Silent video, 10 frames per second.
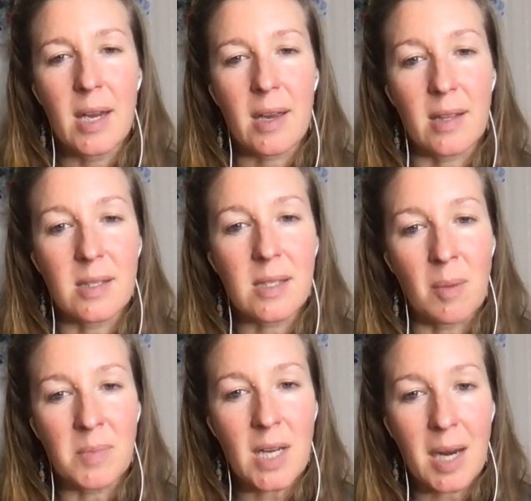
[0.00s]
can
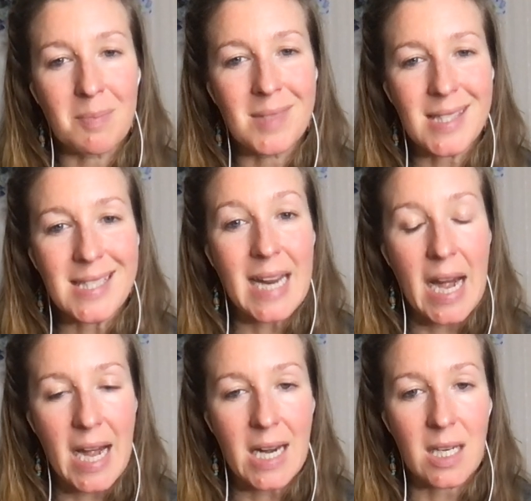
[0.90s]
sometimes
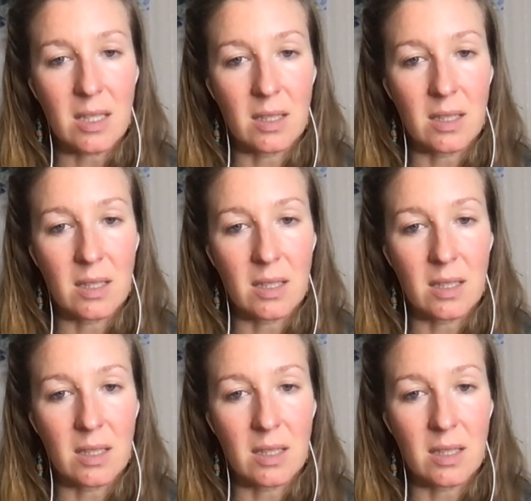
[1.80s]
take